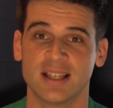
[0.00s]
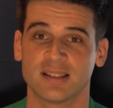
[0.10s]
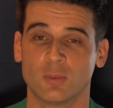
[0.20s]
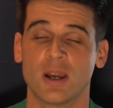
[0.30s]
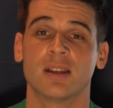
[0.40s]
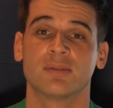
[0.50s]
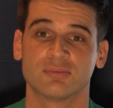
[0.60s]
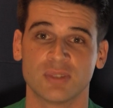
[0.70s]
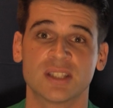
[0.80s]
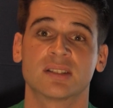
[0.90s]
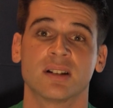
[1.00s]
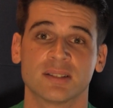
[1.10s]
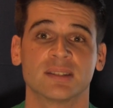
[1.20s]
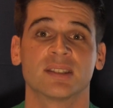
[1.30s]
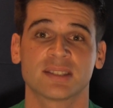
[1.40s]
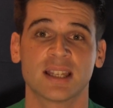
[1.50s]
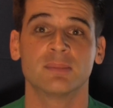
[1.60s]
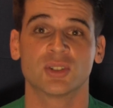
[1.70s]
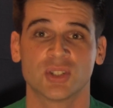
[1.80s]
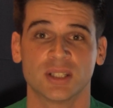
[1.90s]
it's a way of restarting the
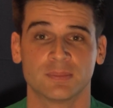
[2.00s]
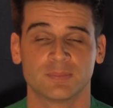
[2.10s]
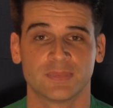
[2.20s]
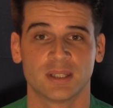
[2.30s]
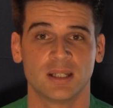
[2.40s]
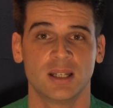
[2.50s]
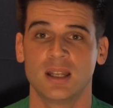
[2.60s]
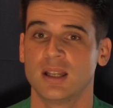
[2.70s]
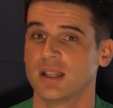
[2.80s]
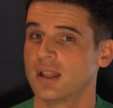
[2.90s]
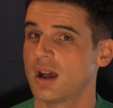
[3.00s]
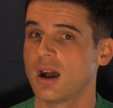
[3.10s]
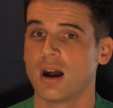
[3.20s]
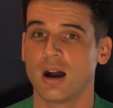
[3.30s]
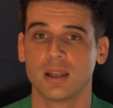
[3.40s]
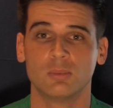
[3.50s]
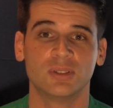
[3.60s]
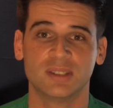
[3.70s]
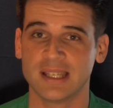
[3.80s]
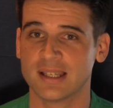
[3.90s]
state machine. I
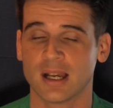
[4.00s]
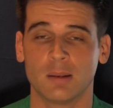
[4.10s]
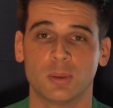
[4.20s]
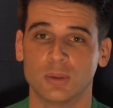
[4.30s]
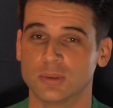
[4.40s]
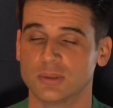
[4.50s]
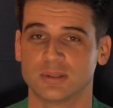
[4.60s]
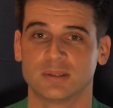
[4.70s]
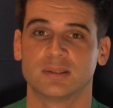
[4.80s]
would decouple